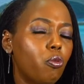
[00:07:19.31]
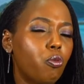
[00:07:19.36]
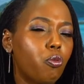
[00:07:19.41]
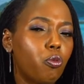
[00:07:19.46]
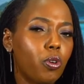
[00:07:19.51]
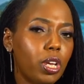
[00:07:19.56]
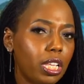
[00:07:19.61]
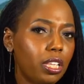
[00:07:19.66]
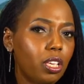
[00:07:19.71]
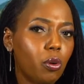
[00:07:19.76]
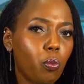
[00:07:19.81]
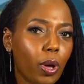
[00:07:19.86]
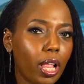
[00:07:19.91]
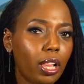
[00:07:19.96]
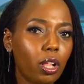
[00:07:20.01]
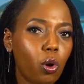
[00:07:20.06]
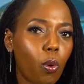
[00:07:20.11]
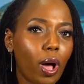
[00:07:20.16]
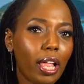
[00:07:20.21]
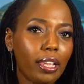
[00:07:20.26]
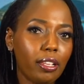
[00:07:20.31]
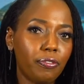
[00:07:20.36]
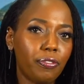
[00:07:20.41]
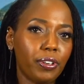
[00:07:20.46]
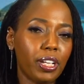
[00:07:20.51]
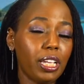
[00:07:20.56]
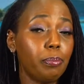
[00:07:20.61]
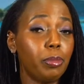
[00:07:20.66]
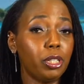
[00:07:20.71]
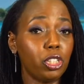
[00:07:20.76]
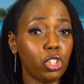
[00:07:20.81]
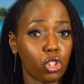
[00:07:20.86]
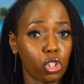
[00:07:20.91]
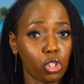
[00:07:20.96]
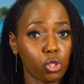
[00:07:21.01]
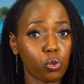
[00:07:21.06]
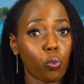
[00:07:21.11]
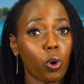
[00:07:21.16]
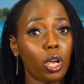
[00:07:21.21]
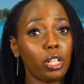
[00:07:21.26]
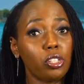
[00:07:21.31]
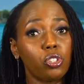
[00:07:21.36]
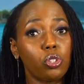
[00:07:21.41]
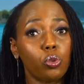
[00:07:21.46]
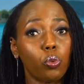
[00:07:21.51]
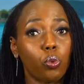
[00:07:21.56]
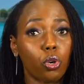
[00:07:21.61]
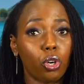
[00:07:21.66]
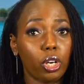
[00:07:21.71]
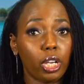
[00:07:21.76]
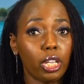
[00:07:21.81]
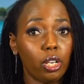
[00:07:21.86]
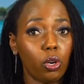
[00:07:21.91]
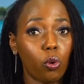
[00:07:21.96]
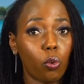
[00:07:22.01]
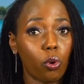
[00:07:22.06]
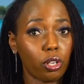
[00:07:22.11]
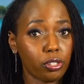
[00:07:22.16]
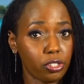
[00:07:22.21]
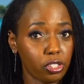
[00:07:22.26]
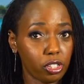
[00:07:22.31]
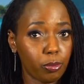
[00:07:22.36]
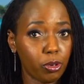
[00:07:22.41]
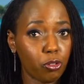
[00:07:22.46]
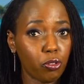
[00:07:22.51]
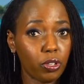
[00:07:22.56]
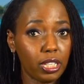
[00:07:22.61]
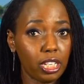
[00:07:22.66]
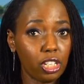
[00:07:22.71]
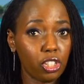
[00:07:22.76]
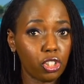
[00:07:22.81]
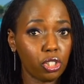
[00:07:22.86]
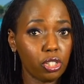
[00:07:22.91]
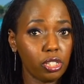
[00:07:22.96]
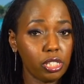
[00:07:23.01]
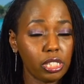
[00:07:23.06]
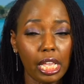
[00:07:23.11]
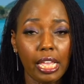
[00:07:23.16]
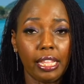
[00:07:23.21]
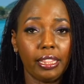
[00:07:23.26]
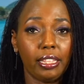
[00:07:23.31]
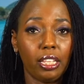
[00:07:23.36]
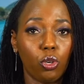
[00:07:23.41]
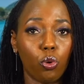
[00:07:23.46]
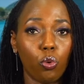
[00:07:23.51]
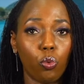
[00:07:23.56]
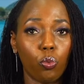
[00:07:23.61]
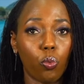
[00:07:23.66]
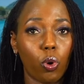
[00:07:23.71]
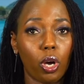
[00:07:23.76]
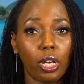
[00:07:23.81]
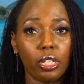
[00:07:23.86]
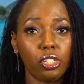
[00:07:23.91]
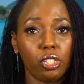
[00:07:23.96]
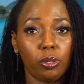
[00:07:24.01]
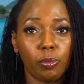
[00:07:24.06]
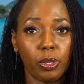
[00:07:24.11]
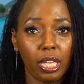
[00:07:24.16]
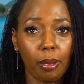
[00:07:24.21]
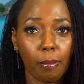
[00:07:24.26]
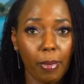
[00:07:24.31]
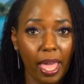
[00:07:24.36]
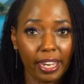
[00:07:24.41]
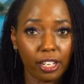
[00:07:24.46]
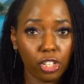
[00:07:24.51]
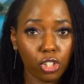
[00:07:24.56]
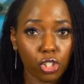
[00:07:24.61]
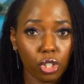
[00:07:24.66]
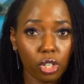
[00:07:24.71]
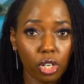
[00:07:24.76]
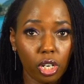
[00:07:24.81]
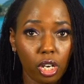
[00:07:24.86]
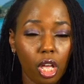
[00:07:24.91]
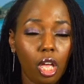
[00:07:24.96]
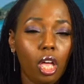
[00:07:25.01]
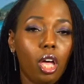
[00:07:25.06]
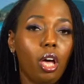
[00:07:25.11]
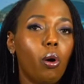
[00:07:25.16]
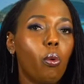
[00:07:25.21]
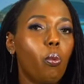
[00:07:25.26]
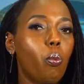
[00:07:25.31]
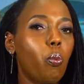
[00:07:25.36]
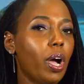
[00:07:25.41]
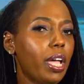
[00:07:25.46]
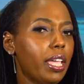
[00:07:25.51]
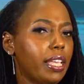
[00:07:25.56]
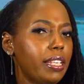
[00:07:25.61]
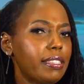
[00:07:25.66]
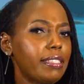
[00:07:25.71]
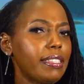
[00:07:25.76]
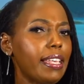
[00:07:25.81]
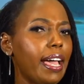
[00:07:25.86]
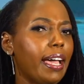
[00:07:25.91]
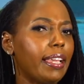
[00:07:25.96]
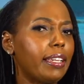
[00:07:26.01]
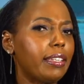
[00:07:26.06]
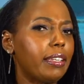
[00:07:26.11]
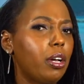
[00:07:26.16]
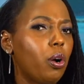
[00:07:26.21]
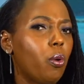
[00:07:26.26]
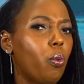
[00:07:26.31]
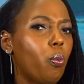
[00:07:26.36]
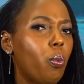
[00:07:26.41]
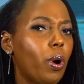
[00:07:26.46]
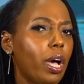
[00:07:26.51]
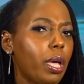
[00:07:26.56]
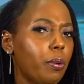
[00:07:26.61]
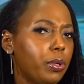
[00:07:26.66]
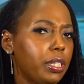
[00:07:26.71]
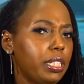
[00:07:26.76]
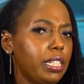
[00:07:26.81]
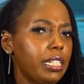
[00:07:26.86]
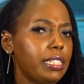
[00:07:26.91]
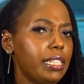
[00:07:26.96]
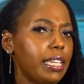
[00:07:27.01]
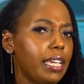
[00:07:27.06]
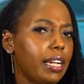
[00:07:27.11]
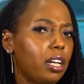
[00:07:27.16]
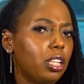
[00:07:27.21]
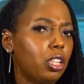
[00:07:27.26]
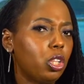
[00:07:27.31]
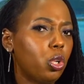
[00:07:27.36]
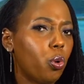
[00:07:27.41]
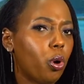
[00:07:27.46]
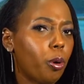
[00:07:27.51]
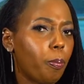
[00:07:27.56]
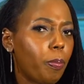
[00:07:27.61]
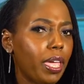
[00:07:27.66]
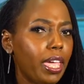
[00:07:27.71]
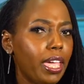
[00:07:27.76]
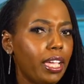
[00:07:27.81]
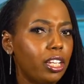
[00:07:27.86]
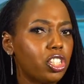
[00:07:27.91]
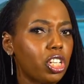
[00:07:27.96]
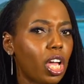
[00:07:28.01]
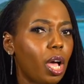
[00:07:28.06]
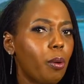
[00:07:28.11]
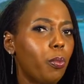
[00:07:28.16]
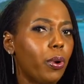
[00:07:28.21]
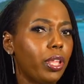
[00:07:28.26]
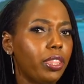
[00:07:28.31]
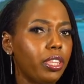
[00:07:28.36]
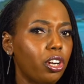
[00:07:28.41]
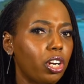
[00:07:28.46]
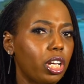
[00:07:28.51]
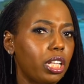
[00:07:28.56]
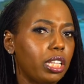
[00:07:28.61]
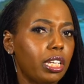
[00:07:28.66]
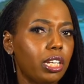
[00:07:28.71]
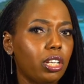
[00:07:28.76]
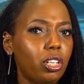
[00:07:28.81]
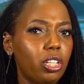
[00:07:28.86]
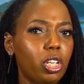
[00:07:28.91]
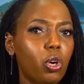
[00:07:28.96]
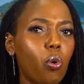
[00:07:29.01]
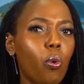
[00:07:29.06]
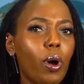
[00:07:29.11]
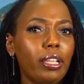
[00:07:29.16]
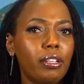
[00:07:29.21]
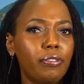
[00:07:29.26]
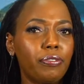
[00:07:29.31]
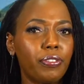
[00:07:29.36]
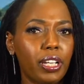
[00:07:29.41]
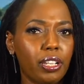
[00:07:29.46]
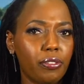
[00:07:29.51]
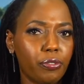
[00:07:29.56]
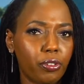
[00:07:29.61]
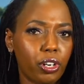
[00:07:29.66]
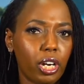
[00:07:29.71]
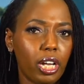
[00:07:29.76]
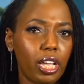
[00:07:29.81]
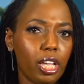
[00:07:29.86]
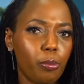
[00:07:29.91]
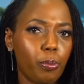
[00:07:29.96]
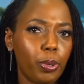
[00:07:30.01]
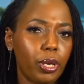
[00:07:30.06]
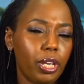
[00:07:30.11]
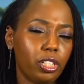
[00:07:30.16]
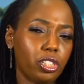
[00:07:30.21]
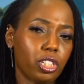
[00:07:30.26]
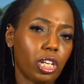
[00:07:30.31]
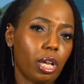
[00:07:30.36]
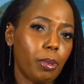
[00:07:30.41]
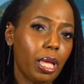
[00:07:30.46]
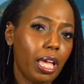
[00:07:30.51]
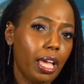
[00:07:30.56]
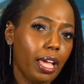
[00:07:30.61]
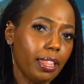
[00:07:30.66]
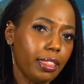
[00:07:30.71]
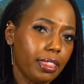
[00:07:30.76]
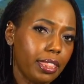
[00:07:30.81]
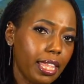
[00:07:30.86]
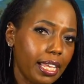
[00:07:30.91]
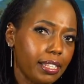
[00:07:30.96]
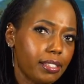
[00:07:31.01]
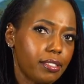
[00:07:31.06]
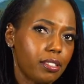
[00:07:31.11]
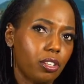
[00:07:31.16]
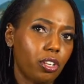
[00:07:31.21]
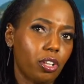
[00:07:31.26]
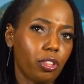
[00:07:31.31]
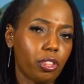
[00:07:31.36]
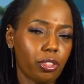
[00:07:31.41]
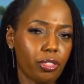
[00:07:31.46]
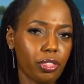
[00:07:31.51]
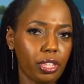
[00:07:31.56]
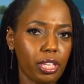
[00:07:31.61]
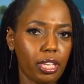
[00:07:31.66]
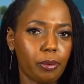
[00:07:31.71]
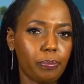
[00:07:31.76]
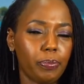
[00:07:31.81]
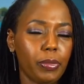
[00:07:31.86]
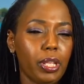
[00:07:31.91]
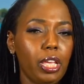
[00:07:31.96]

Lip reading: really well qualified but just wants to work in customer relations? They don't want to be a manager? Why is that? Why would they take a lower paying job when they're clearly qualified for a higher paying job? That's another thing.